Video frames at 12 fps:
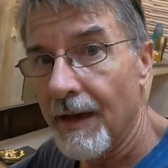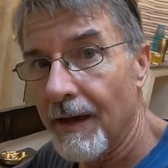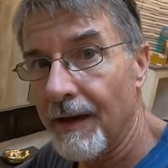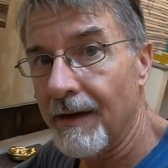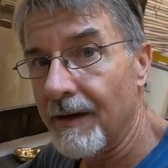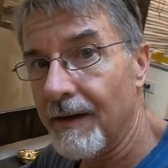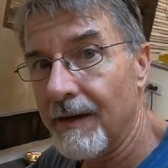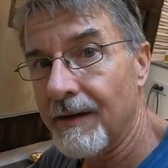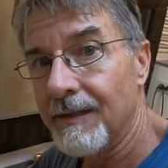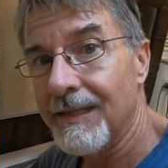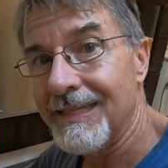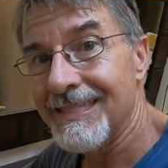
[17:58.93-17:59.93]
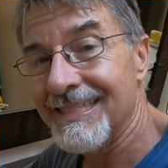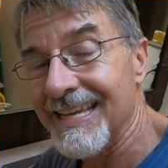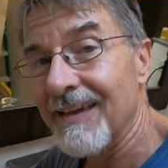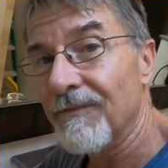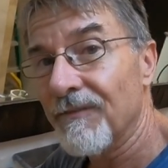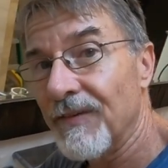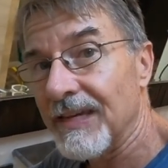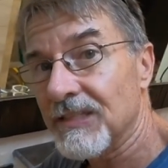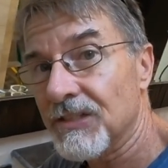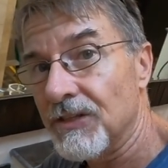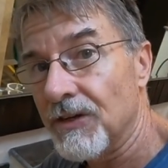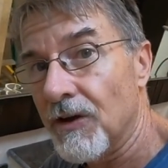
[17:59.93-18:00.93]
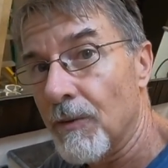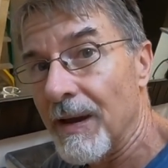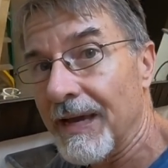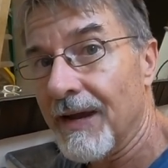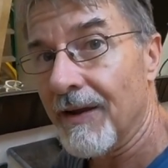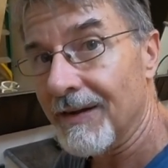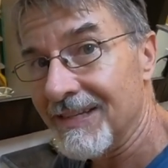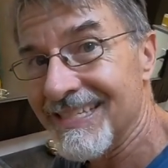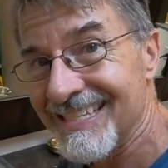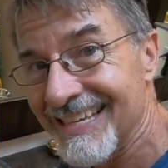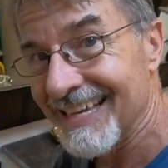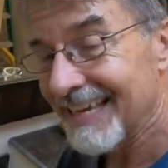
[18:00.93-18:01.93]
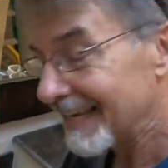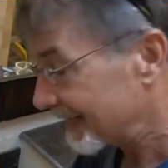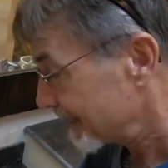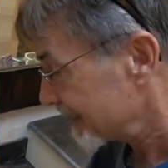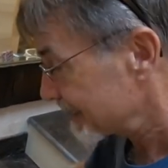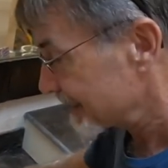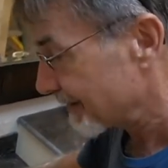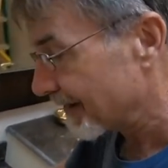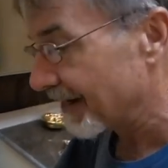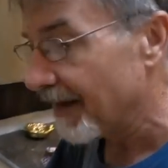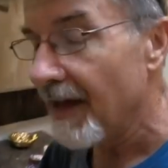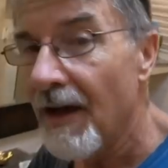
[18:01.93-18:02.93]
uh, the sink fixture to go back here and the sink in this area.